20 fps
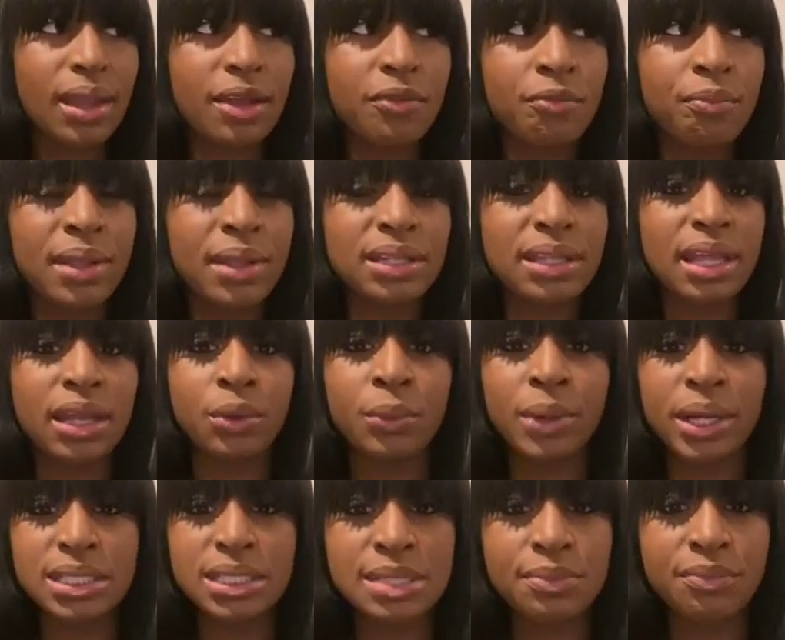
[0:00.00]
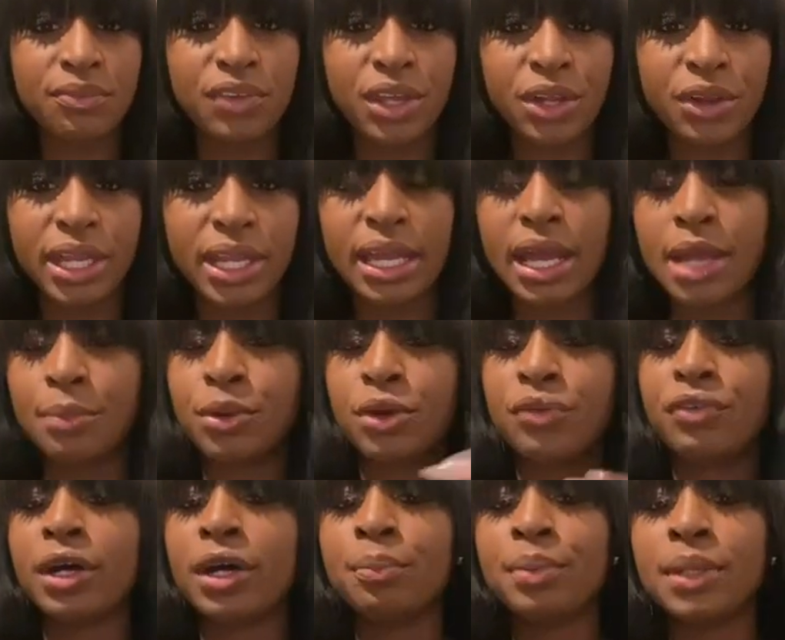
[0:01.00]
been like around some very high
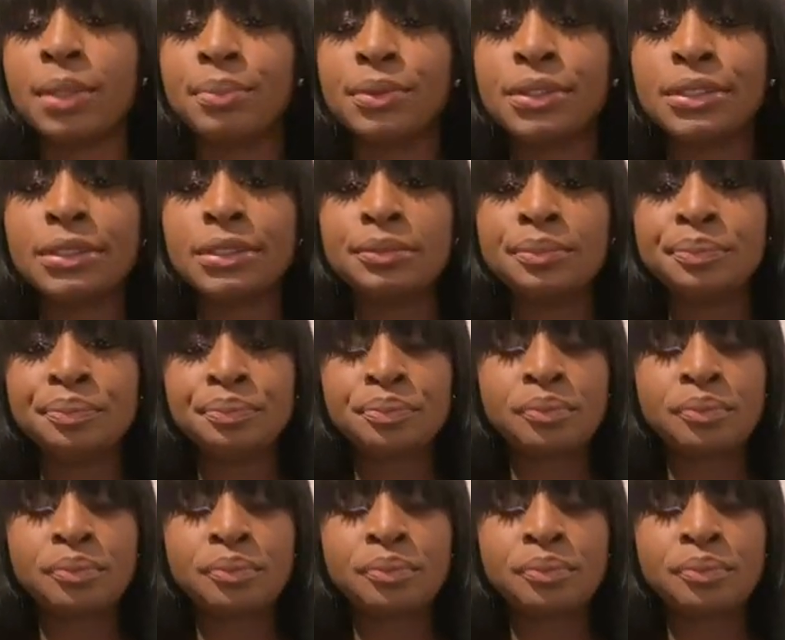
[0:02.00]
profile people.